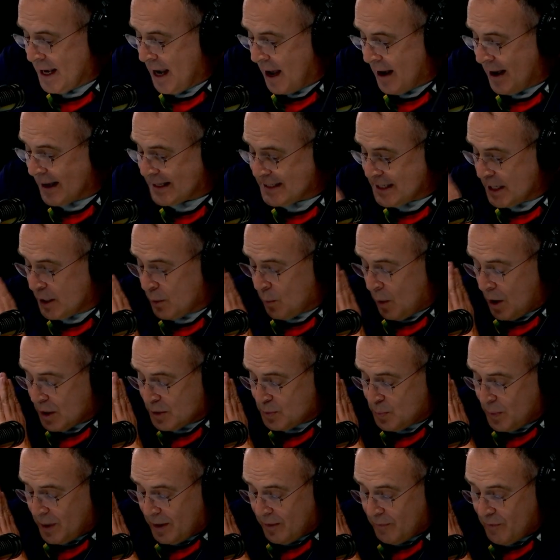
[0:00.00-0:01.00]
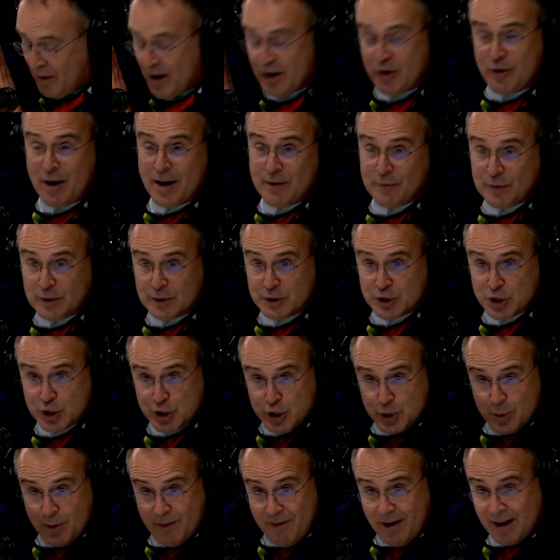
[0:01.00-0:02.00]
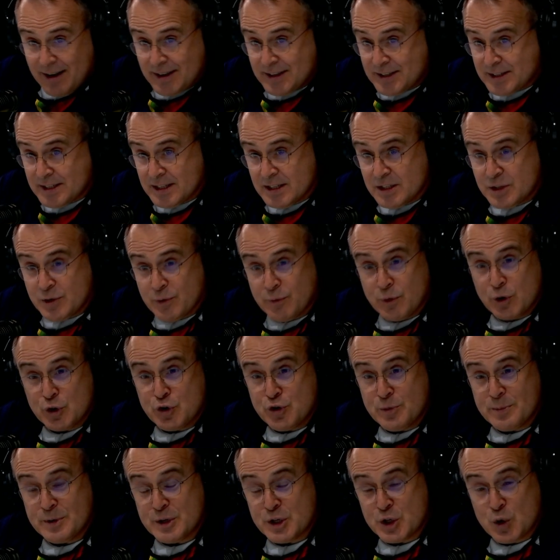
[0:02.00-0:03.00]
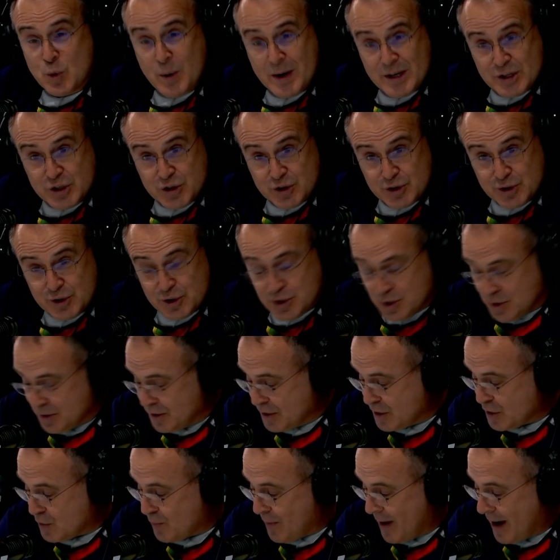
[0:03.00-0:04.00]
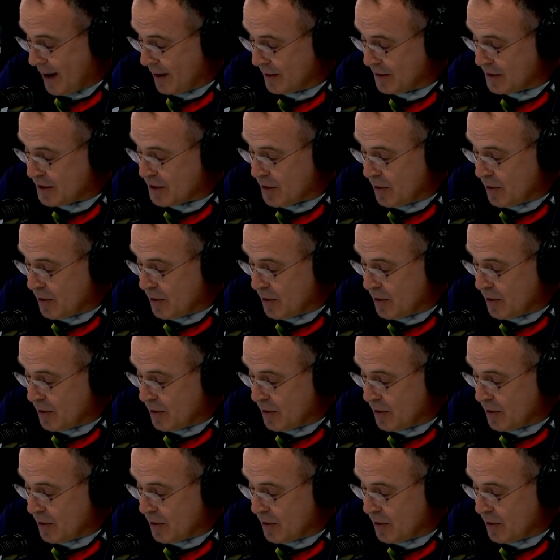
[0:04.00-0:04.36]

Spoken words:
And now, I tell you what, we're very grateful to two of our listeners who've contributed questions to this round.